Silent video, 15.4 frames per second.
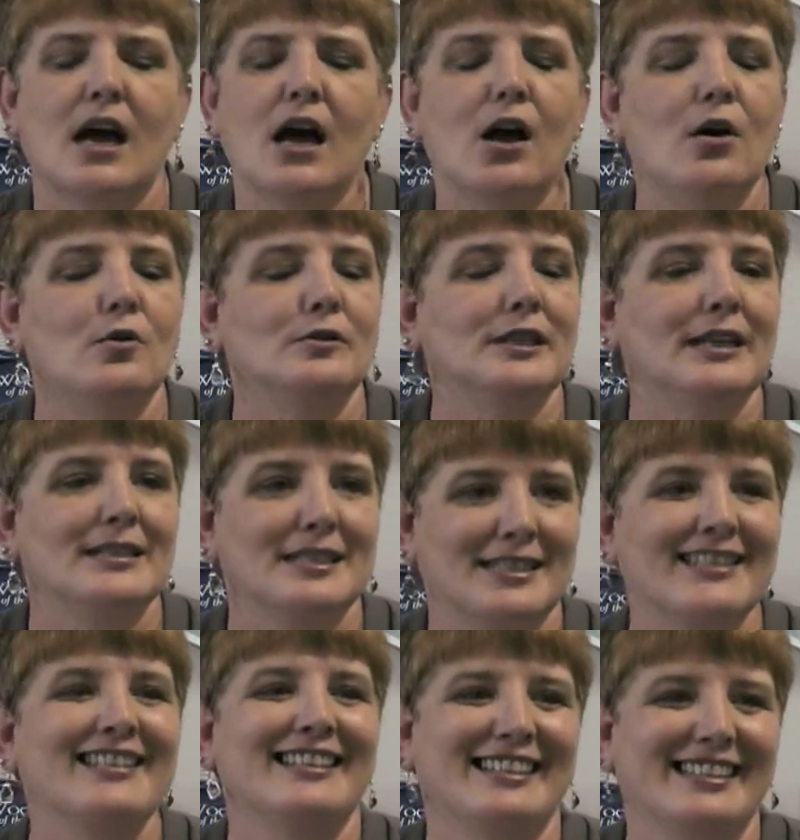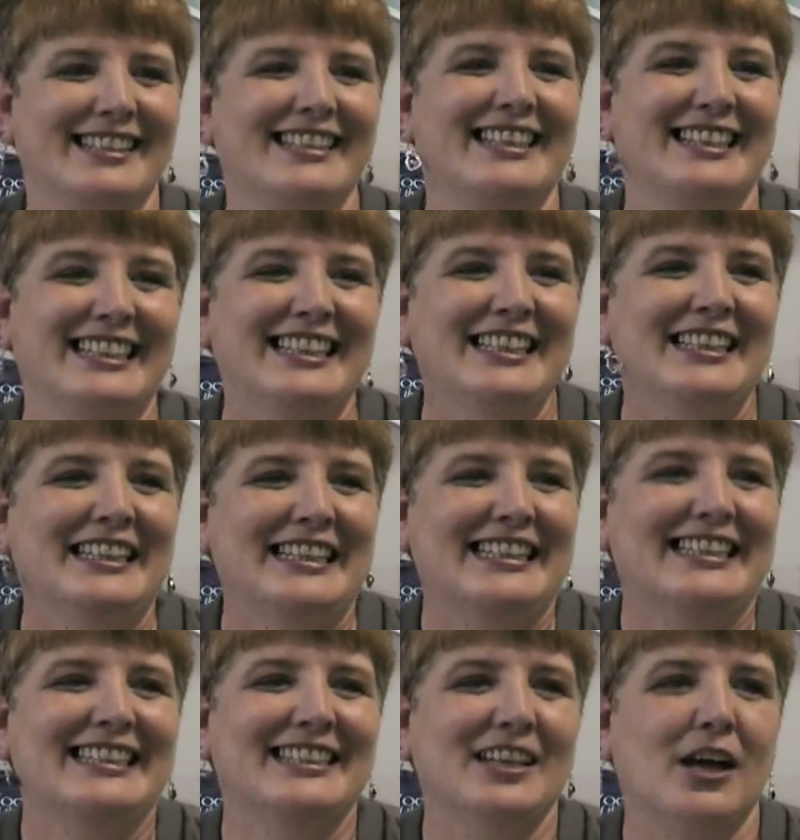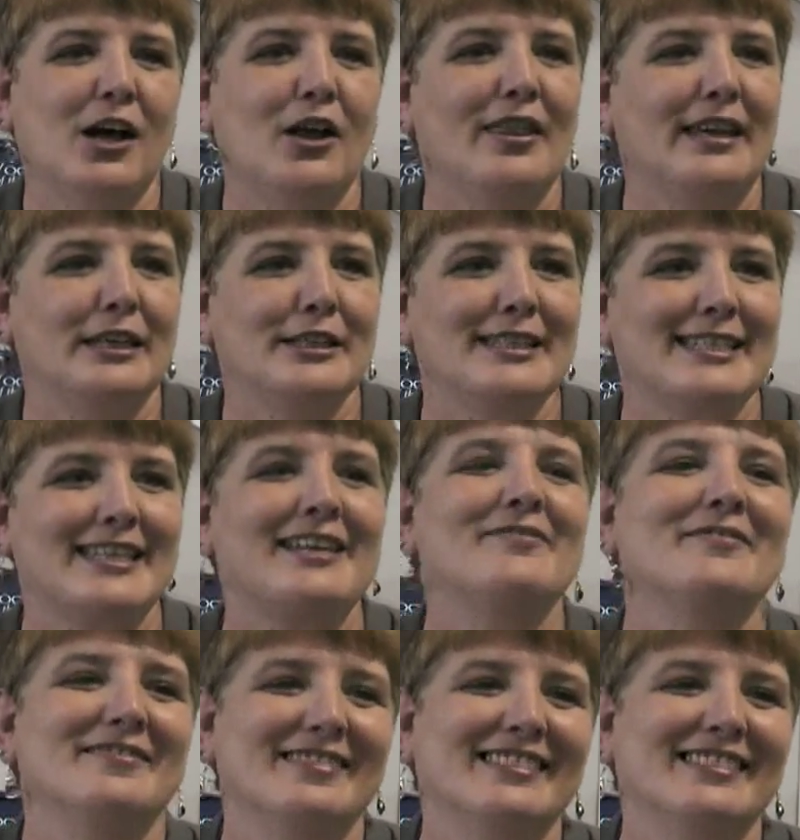Oh, yes. All that good stuff.